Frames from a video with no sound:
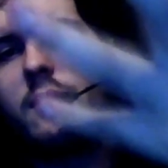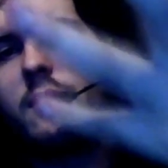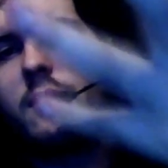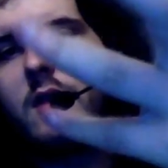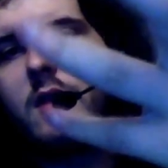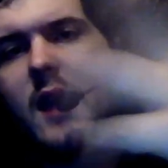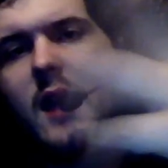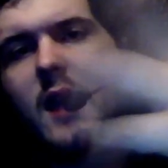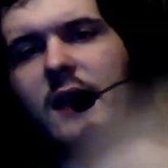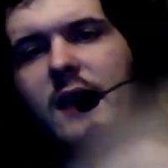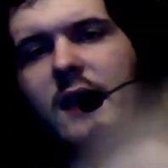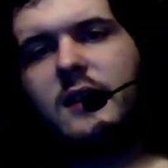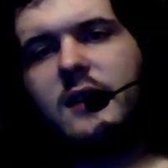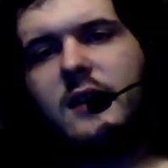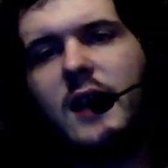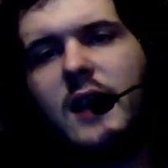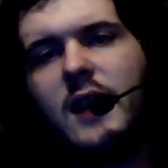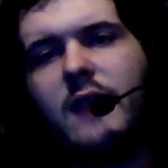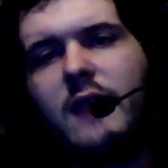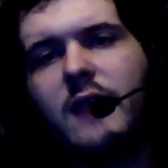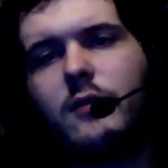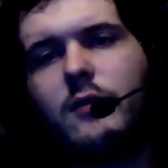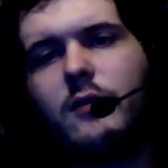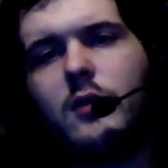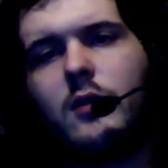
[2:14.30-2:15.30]
end
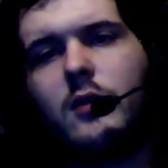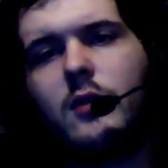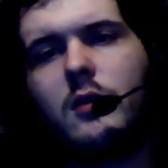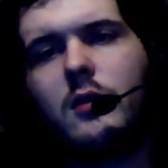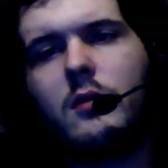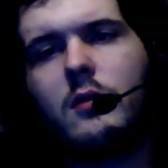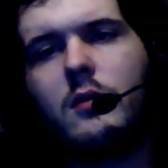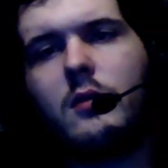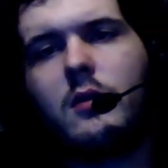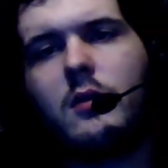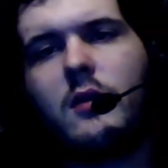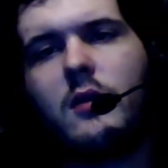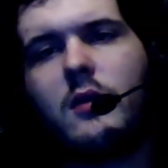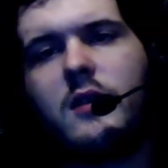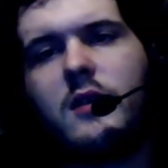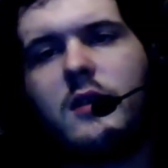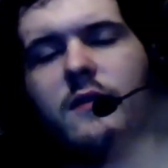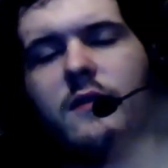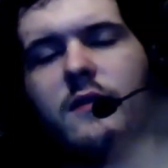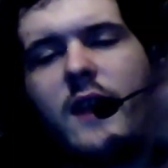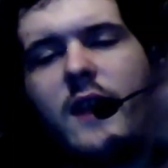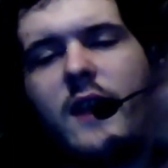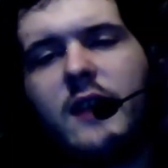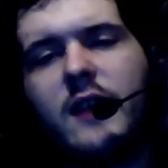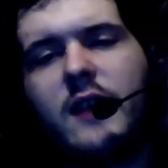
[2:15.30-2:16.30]
level
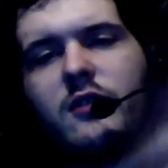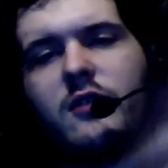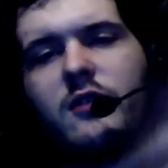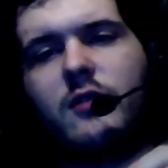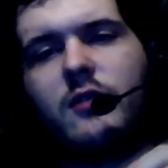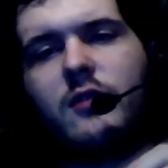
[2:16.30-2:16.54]
device